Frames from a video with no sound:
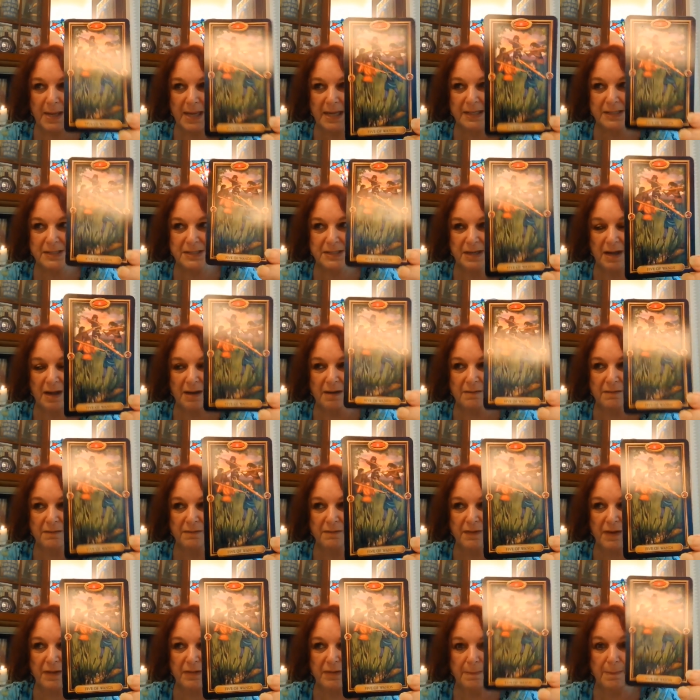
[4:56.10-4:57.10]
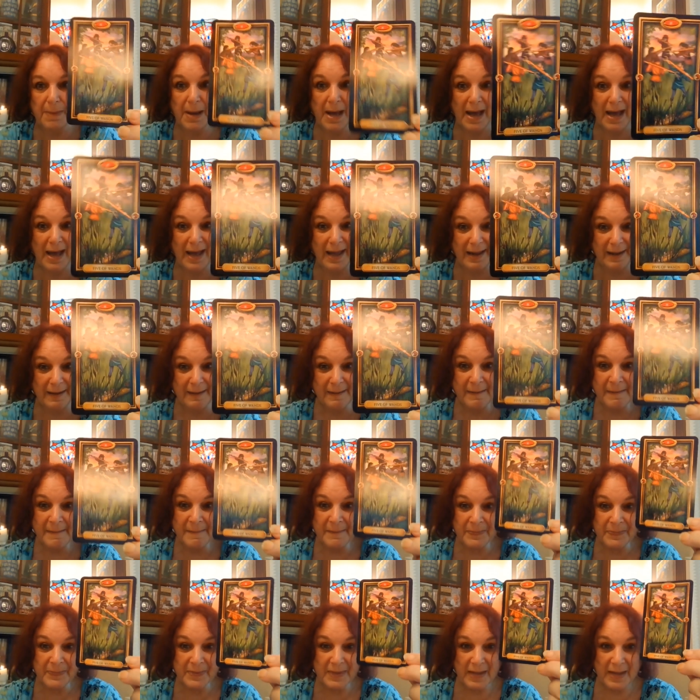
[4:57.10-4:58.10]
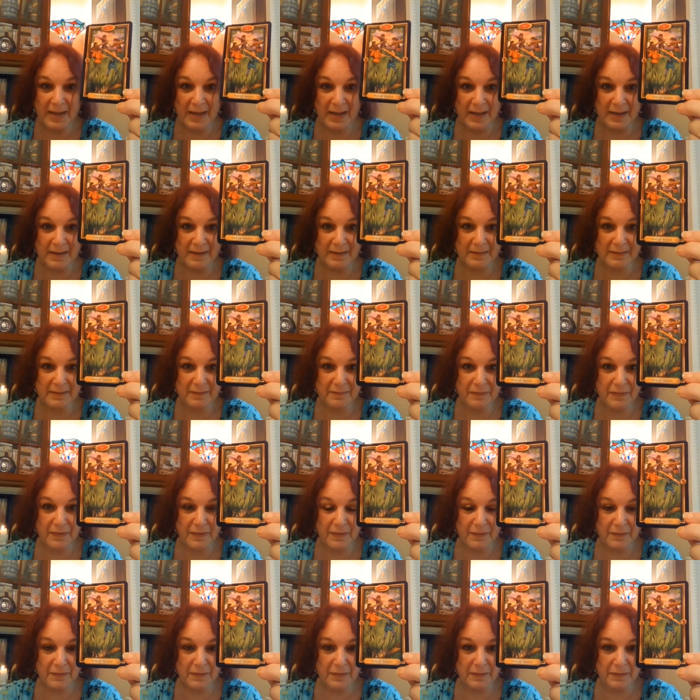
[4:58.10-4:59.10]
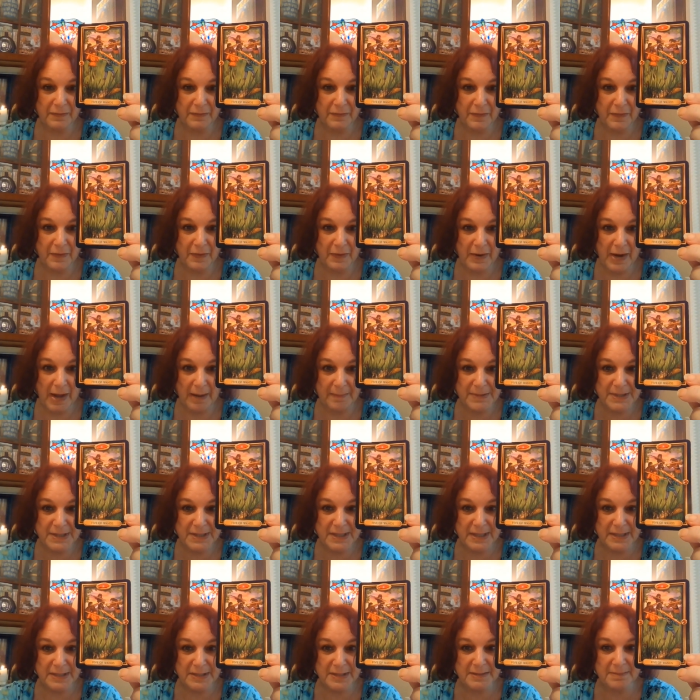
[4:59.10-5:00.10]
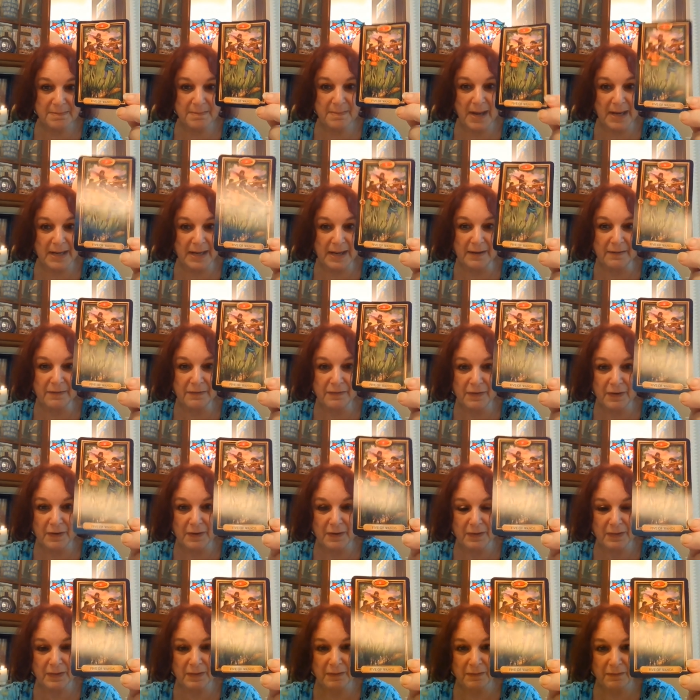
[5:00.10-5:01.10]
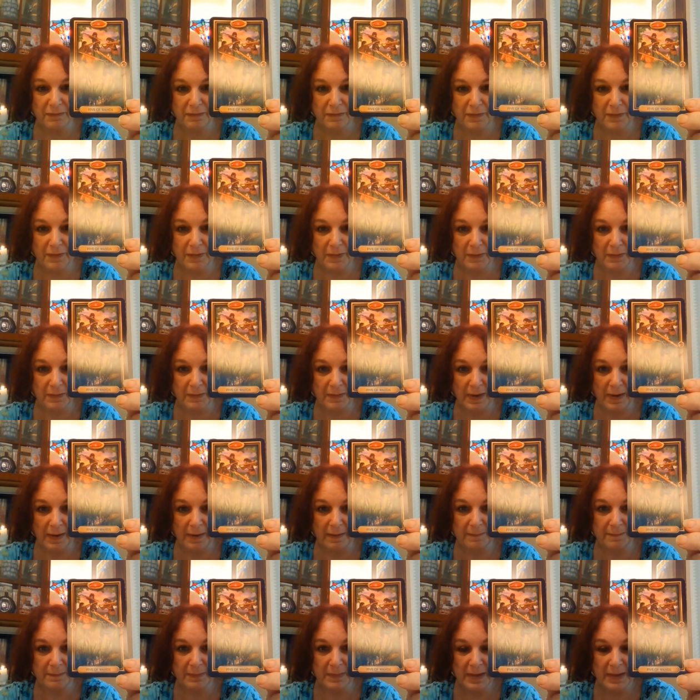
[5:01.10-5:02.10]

piece of uh, the pie, uh, for for Epstein's money, for the for um,